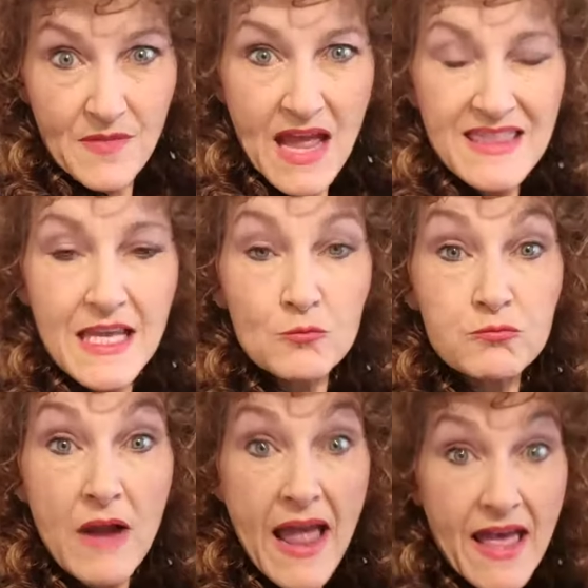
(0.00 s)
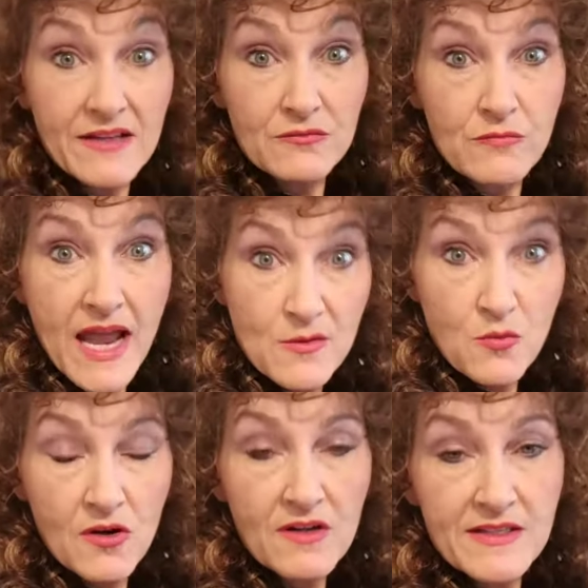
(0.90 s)
I think red
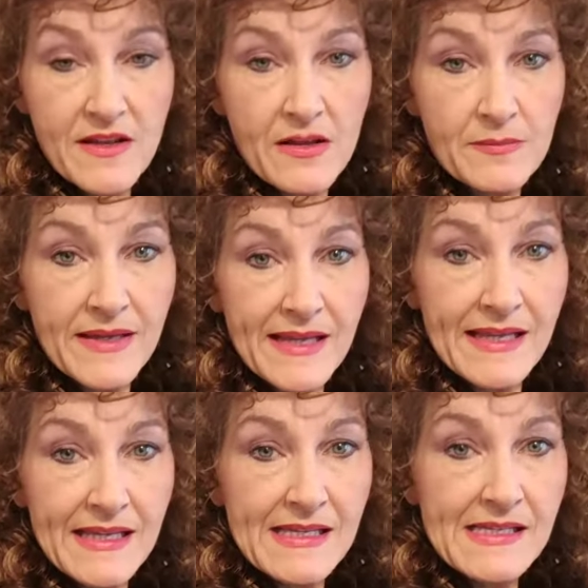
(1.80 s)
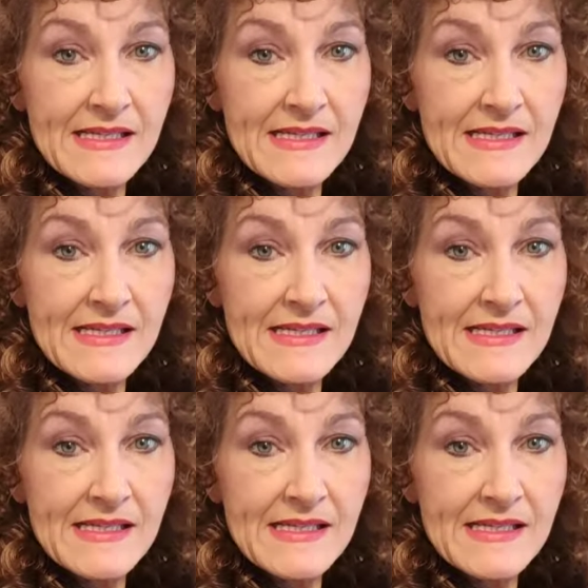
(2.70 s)
works on me.